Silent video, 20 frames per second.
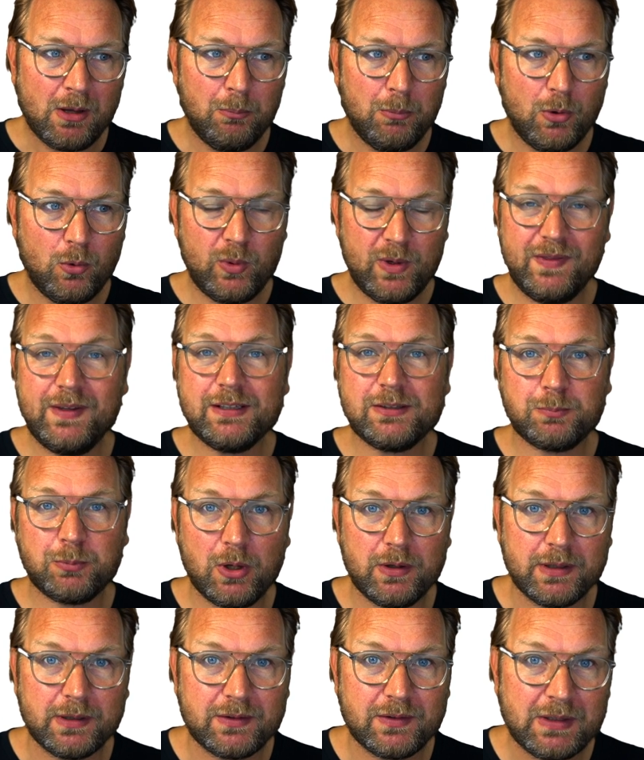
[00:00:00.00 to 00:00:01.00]
But with this
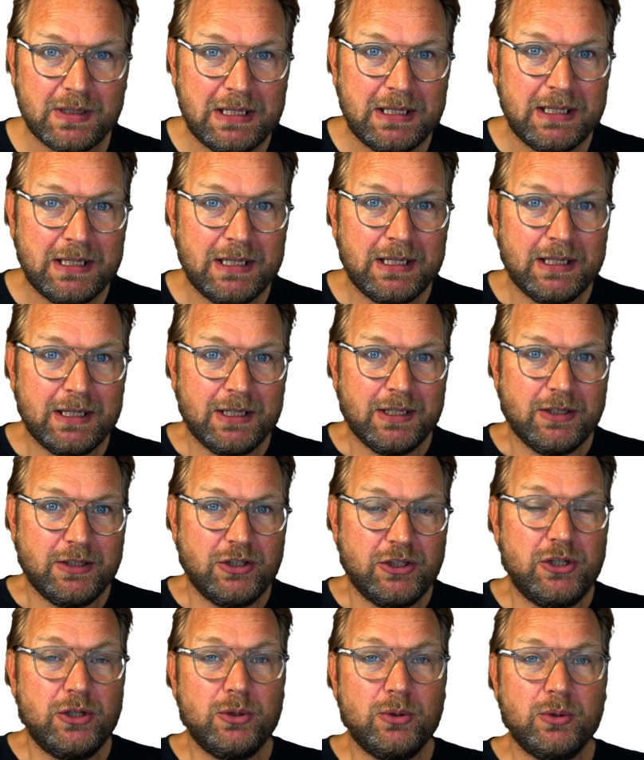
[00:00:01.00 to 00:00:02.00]
product,
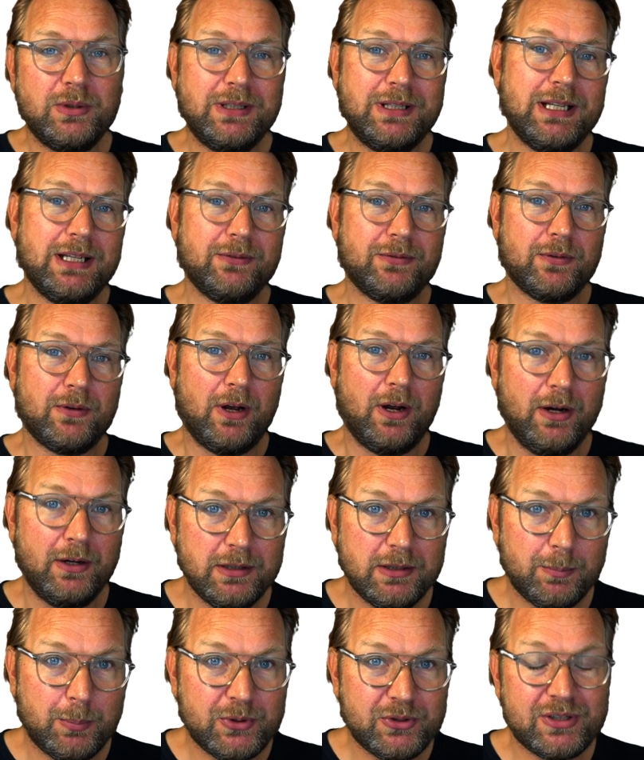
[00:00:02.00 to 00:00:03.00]
you give
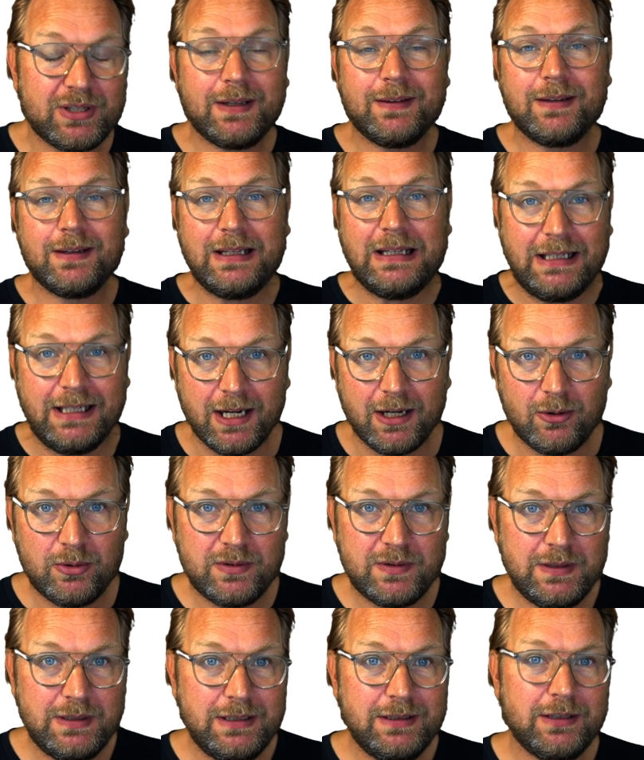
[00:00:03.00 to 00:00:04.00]
100%
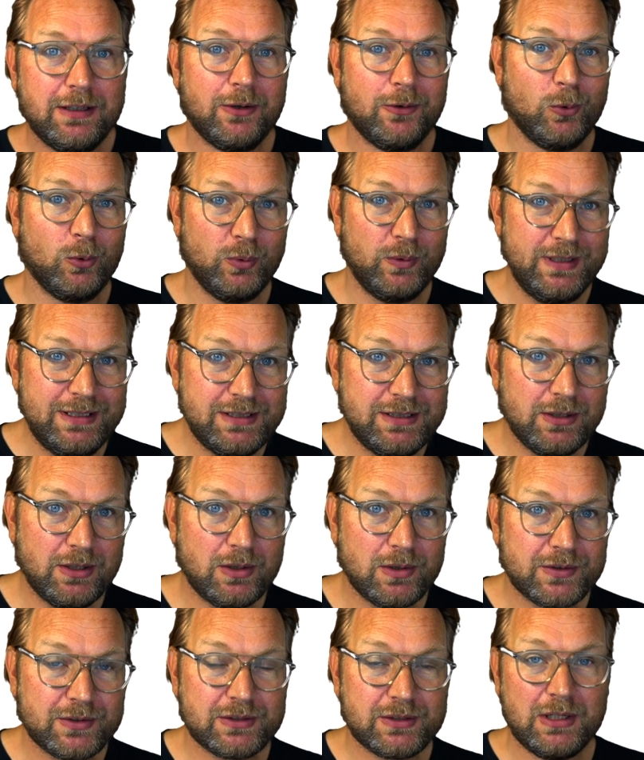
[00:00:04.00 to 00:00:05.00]
guaranteed
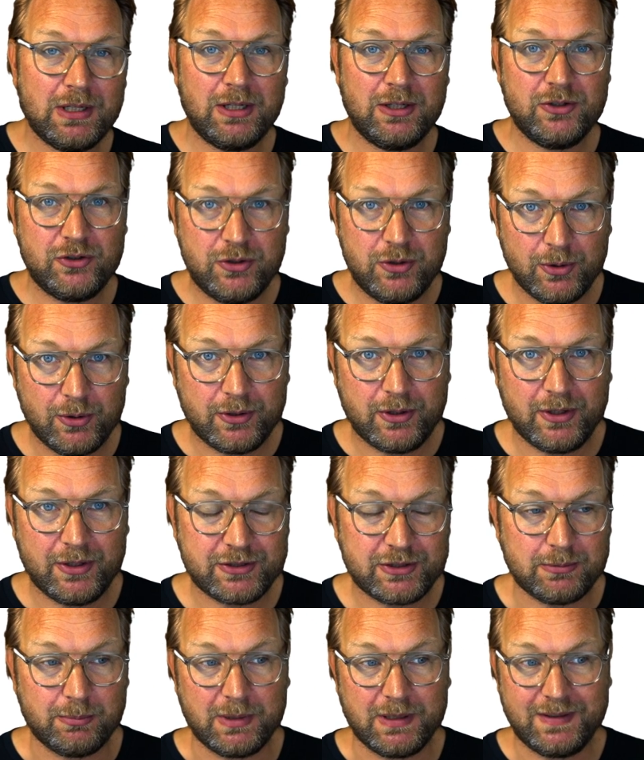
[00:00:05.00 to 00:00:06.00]
results to your
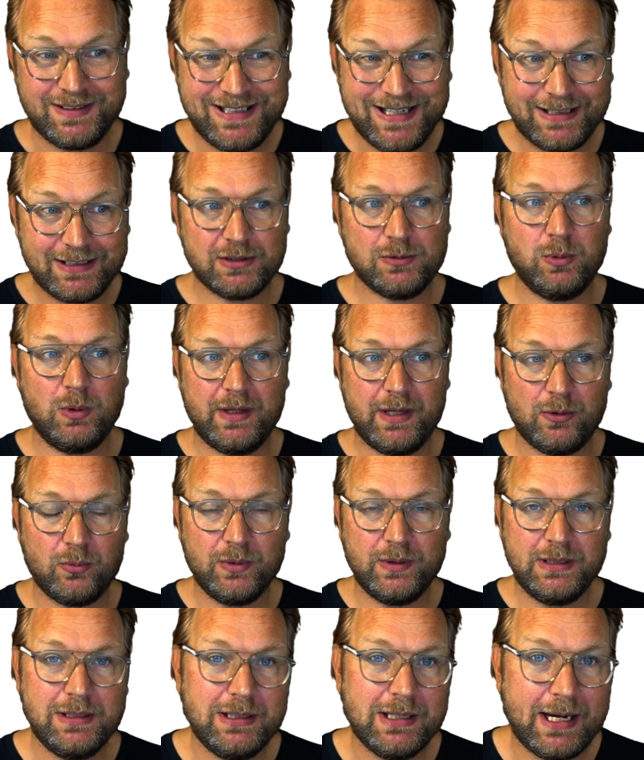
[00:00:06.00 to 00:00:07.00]
customer. And that's what I
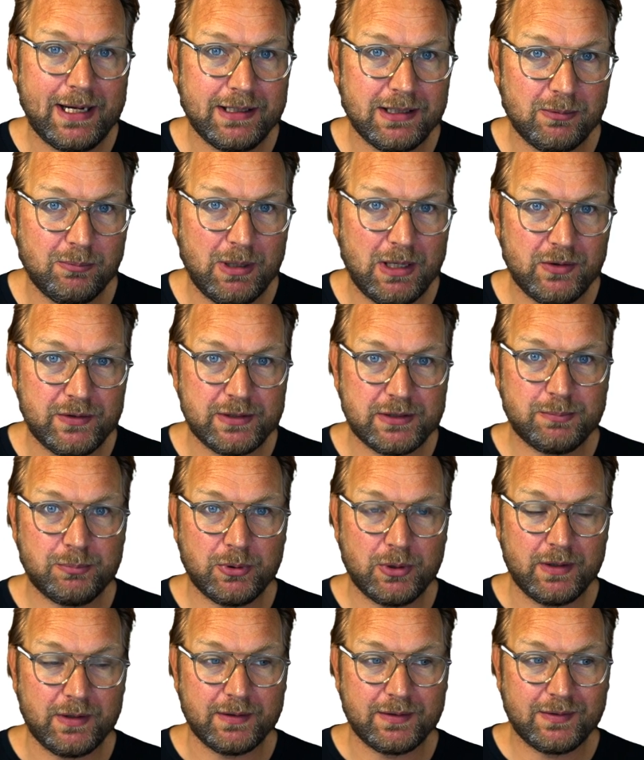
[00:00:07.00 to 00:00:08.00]
really like about this
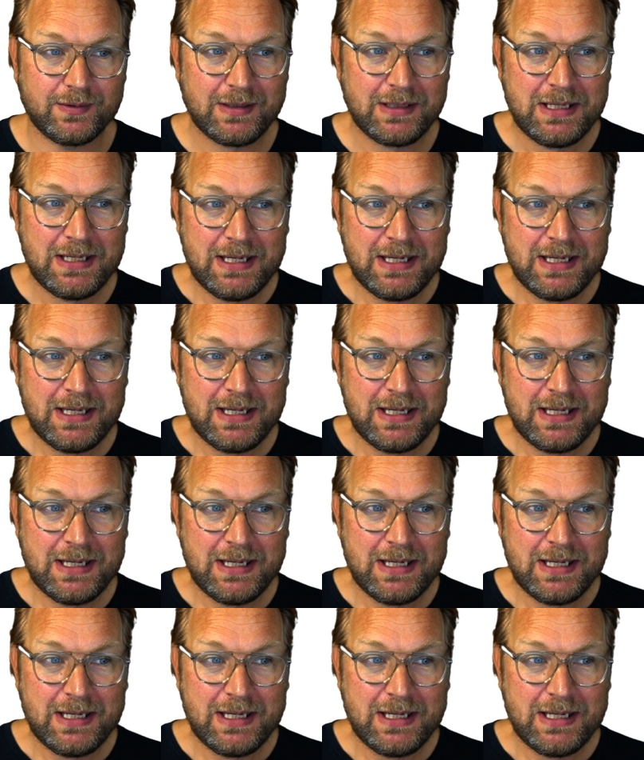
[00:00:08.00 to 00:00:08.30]
product.